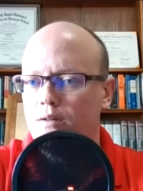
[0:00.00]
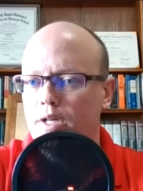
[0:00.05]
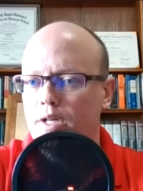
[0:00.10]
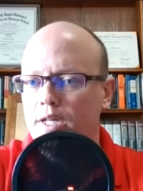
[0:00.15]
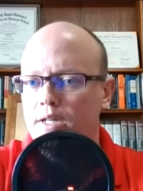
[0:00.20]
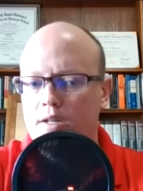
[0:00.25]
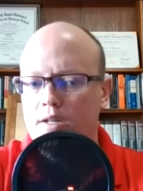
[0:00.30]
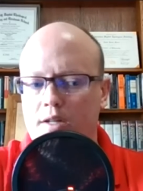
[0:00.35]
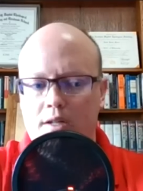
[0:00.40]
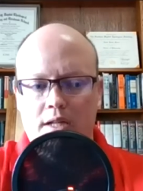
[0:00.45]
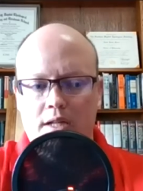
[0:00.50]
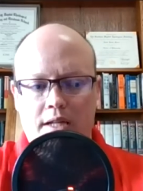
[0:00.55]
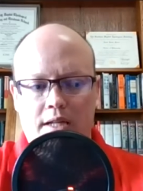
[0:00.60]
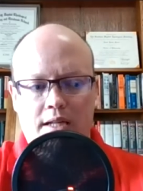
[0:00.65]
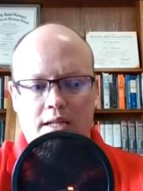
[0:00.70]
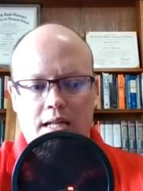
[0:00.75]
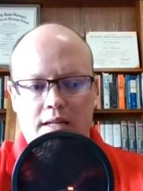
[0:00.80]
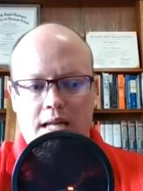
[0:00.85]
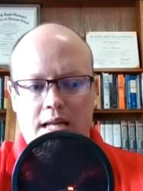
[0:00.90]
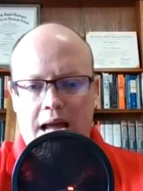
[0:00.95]
it,
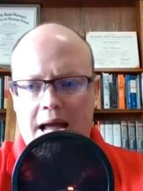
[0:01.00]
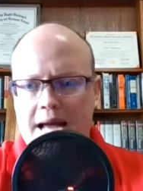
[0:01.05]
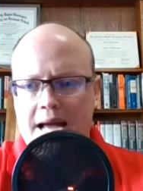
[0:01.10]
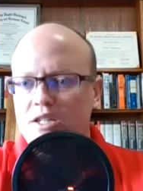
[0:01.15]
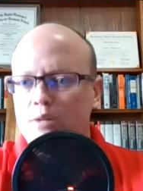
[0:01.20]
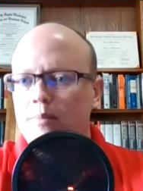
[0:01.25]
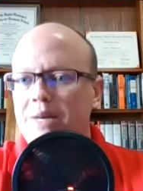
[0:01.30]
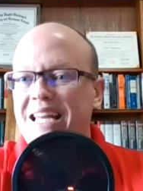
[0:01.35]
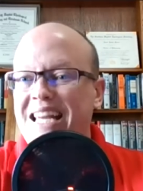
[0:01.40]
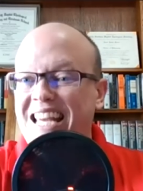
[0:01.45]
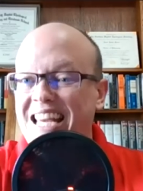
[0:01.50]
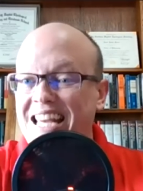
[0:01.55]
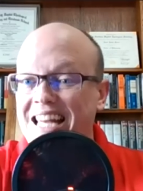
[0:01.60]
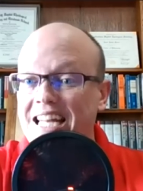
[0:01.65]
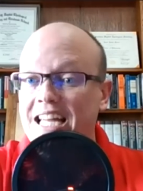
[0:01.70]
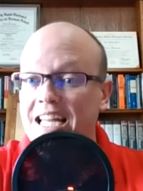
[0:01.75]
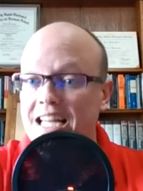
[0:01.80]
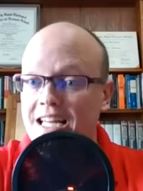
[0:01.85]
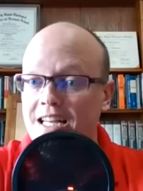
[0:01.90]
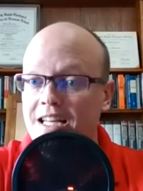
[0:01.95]
it has a
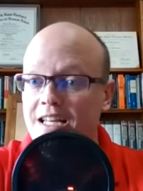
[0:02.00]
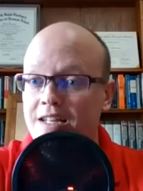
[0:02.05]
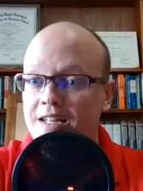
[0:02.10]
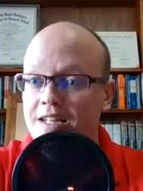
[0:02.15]
beginning,